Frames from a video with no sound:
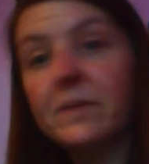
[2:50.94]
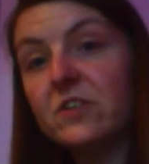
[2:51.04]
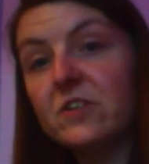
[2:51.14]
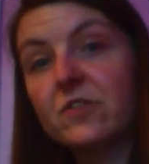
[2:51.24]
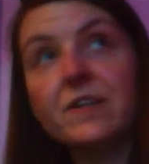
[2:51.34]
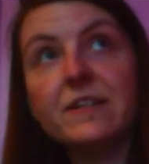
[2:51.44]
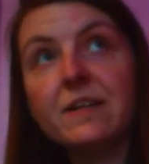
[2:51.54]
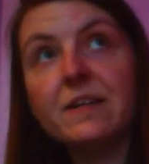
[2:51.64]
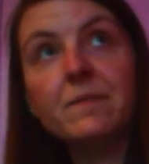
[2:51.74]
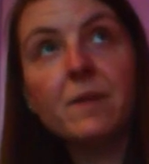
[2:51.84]
which is
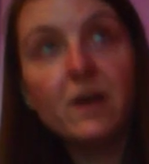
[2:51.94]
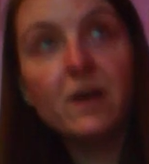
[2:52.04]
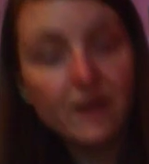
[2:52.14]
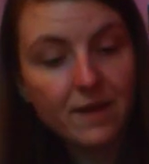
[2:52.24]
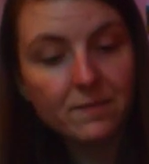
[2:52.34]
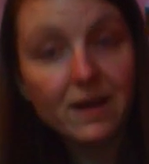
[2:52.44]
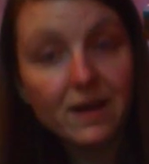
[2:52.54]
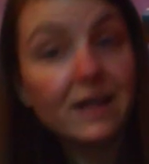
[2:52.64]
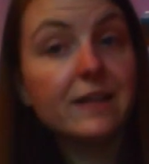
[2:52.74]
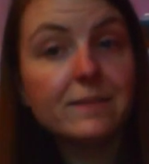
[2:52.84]
crazy. But
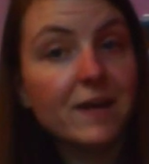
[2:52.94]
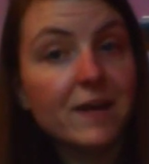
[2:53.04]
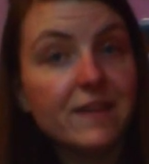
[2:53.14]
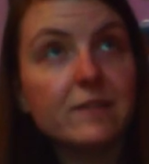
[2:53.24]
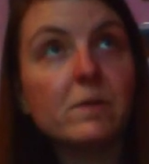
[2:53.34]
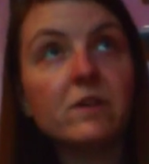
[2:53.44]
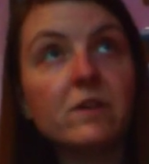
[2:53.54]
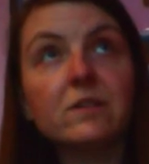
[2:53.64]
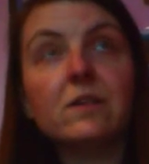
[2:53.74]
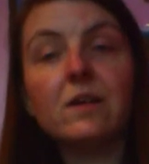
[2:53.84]
I had to buy this
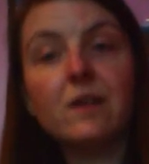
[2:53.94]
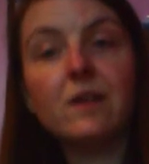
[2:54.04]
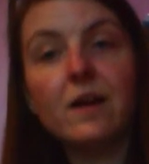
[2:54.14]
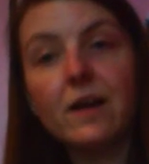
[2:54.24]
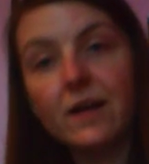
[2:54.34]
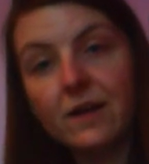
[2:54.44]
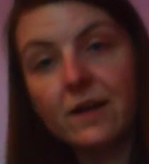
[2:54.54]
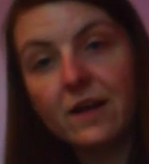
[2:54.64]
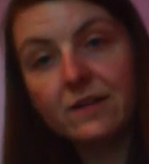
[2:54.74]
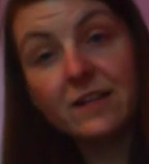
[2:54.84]
mug.
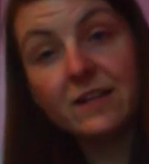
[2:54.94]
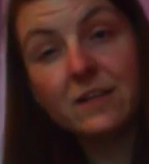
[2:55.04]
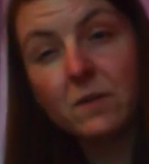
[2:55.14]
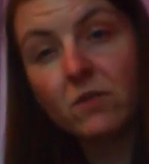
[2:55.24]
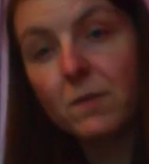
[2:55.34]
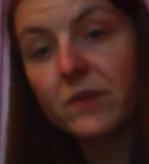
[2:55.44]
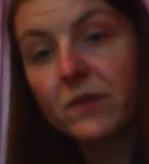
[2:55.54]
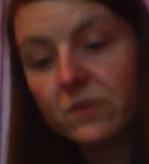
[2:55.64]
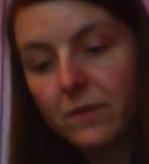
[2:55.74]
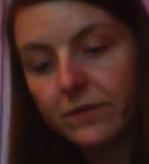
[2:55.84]
I did want a
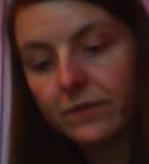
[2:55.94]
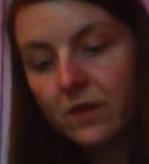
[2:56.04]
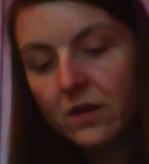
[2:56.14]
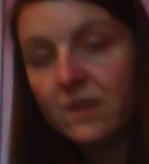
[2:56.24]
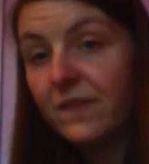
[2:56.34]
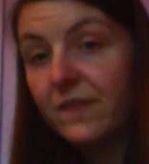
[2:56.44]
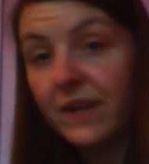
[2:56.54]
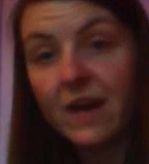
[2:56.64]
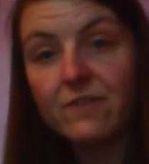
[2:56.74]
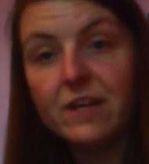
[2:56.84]
Rapunzel one.
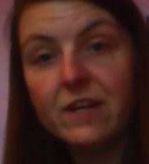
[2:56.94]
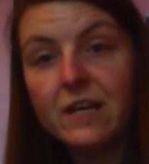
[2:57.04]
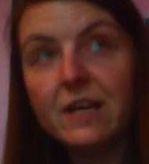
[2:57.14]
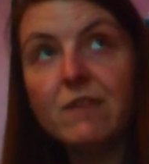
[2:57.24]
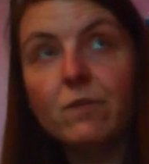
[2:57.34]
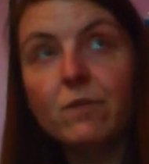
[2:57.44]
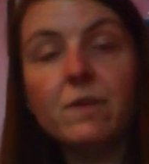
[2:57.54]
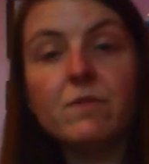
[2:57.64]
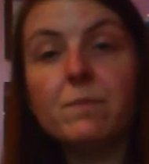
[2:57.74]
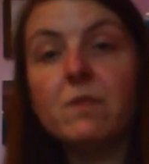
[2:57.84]
Didn't have any, even though
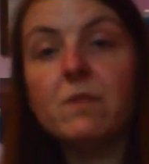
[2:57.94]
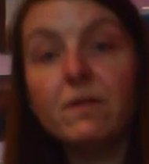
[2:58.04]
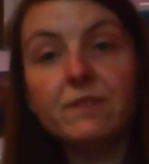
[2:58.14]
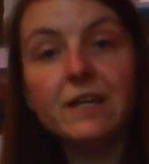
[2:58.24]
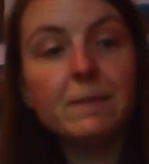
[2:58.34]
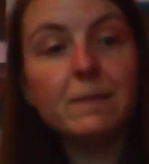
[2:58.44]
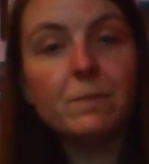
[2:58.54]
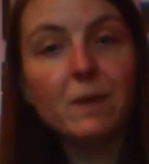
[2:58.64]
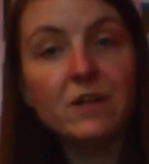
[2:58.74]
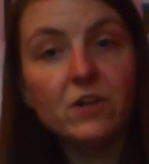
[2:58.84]
they have a lovely
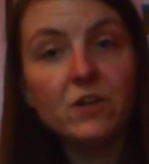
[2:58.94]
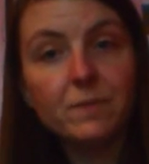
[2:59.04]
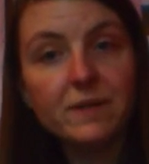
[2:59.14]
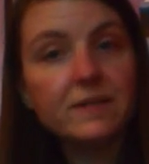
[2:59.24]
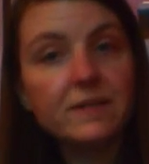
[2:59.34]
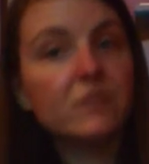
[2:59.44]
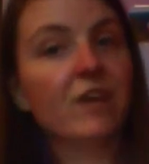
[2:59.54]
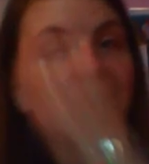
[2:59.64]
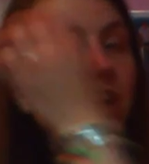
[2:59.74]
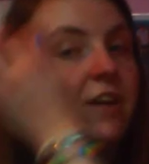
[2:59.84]
brand new princess
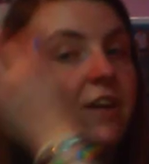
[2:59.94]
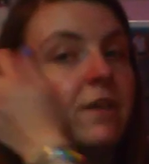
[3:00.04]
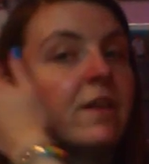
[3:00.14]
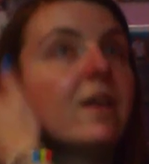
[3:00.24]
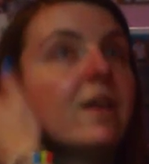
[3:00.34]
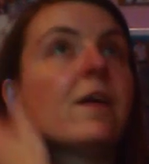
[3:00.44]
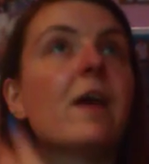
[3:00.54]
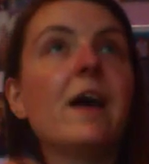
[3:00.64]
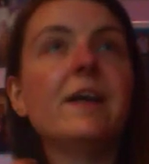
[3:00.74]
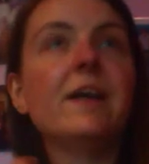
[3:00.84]
range out,
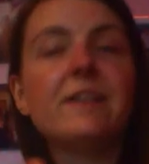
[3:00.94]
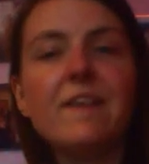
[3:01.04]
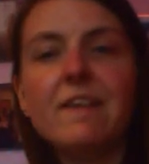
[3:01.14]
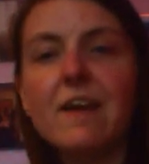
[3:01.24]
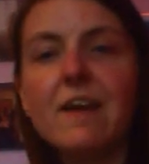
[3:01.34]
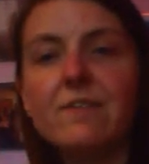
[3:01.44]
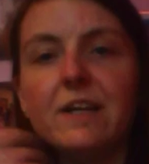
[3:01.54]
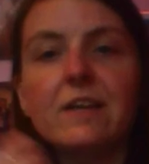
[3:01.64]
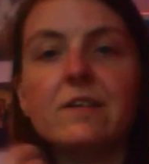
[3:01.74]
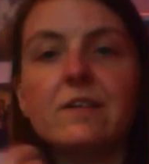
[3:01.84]
and I think
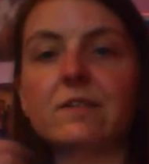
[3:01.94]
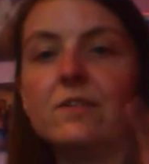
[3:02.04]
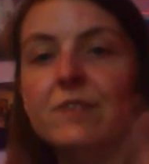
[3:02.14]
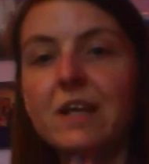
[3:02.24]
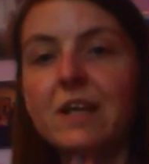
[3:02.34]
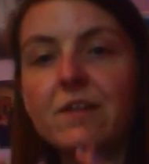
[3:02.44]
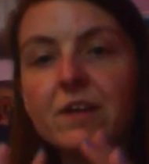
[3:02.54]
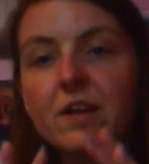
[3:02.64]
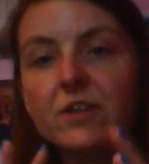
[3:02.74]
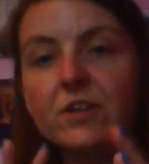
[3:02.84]
they're really
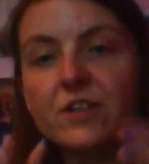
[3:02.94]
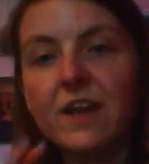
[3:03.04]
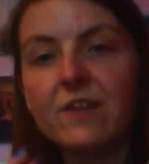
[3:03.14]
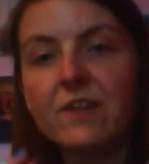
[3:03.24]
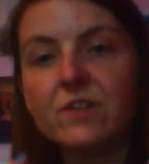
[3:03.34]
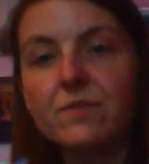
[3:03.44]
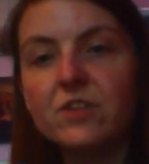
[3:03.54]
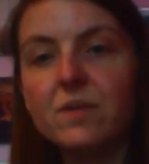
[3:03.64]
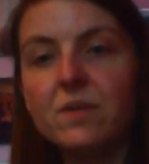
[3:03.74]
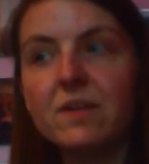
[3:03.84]
lovely colours and they have something
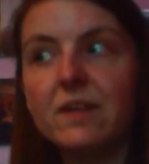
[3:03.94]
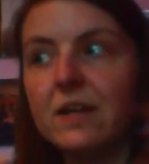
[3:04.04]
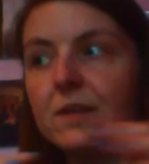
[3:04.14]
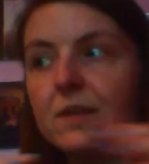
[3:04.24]
to do with